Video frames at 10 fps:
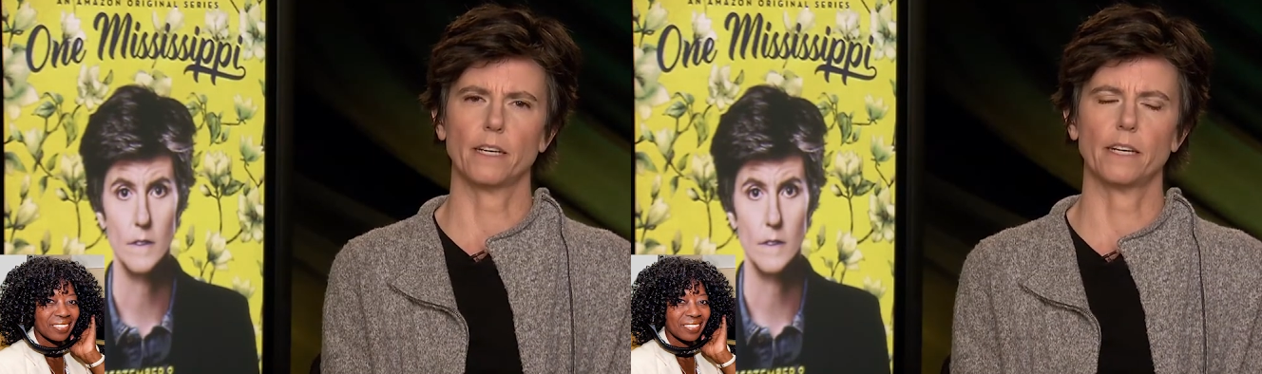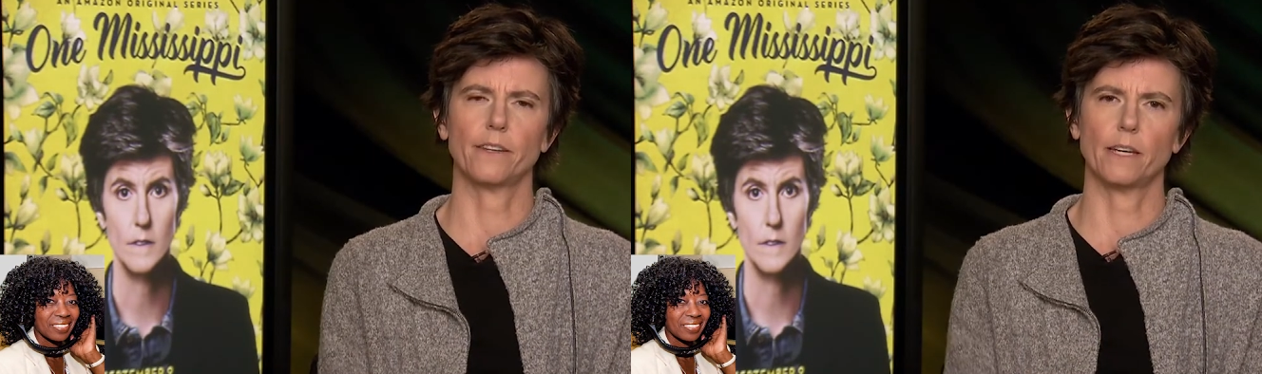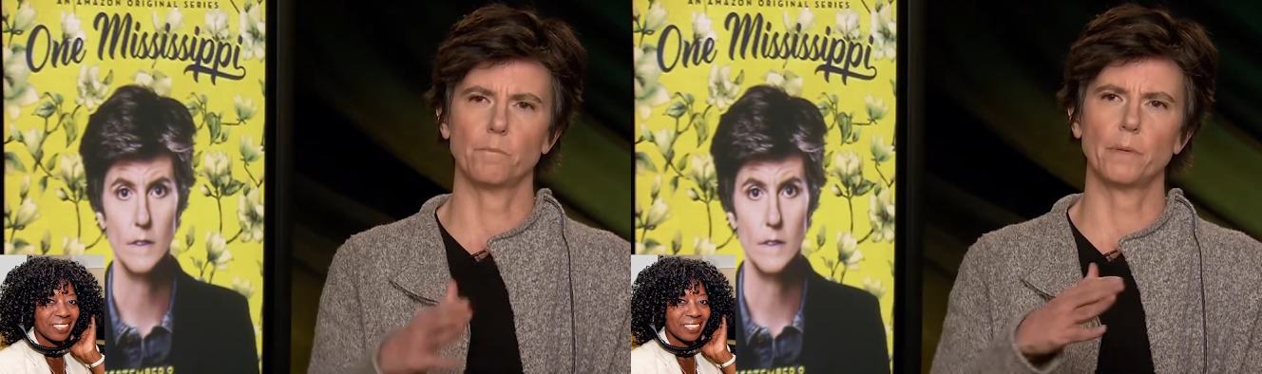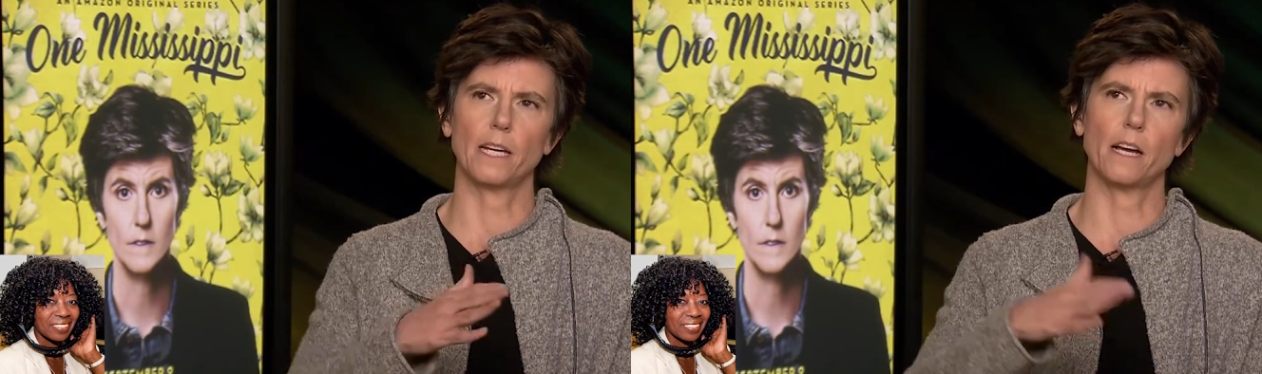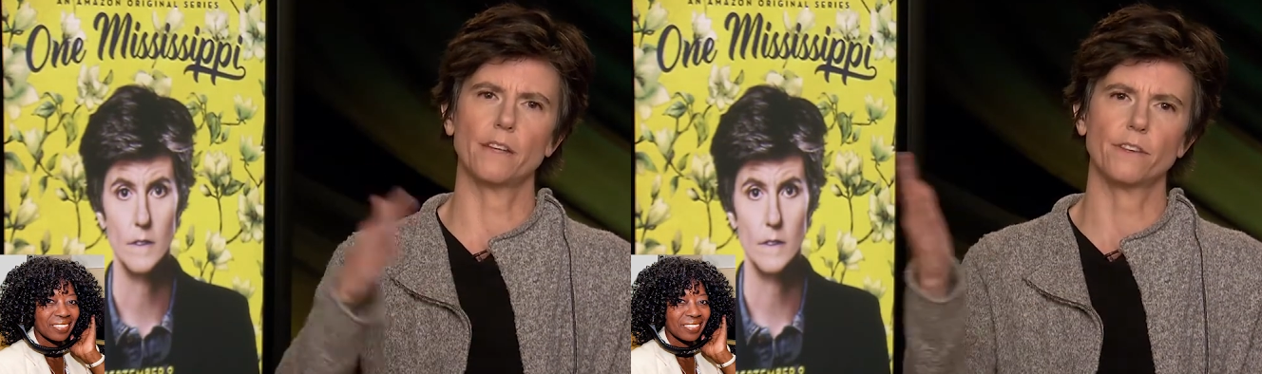Speaker 1: And then
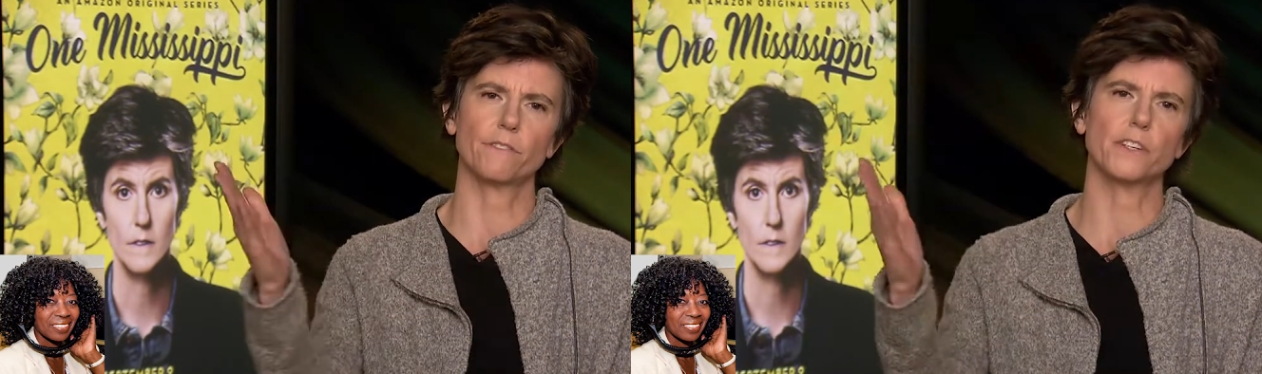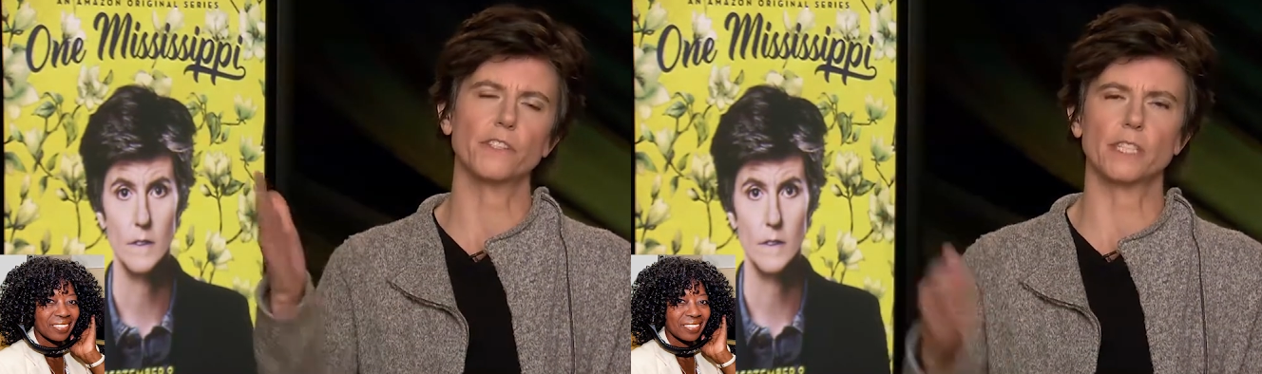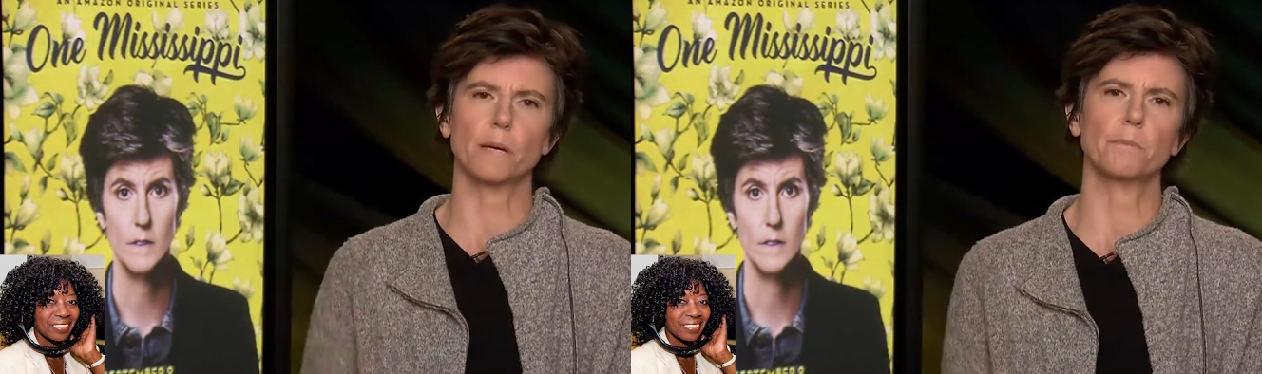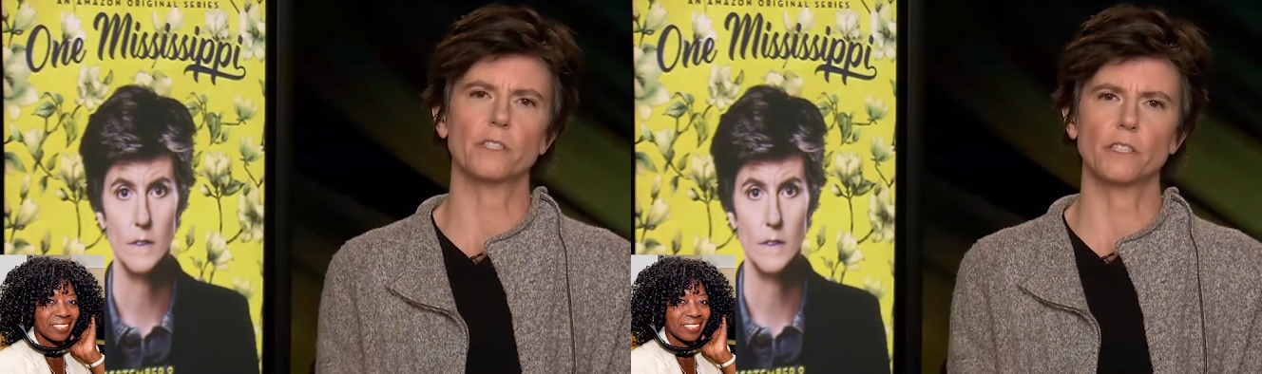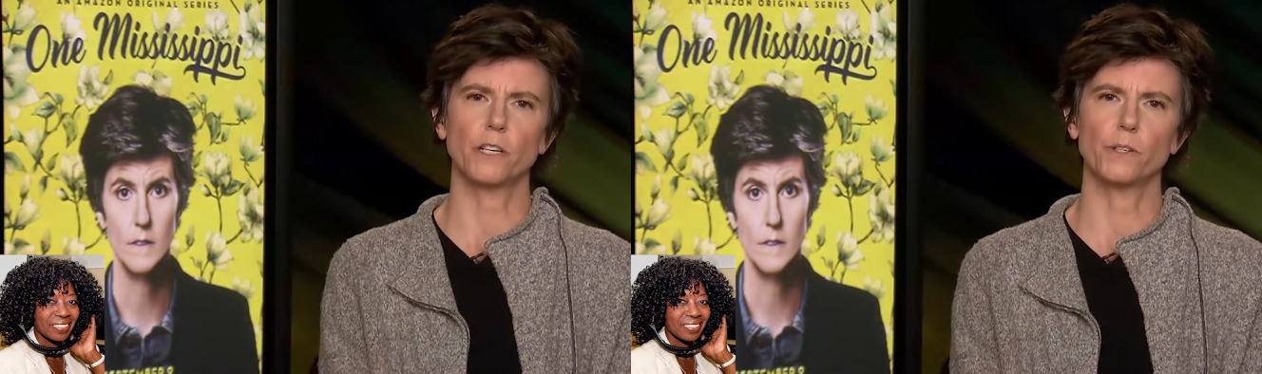beyond the first
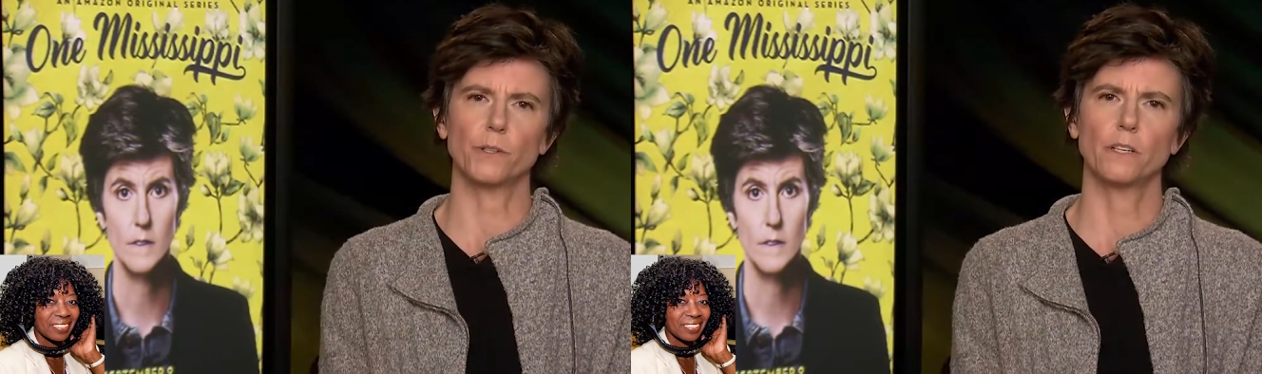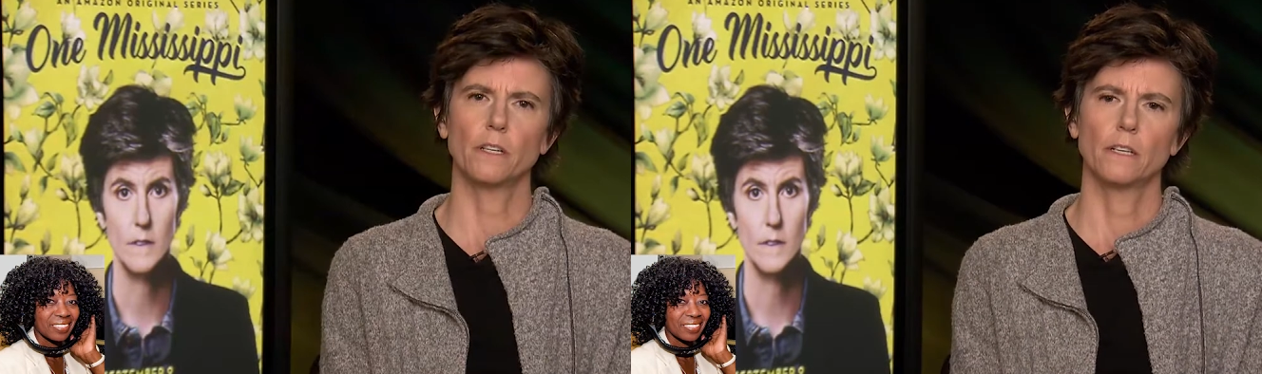episode,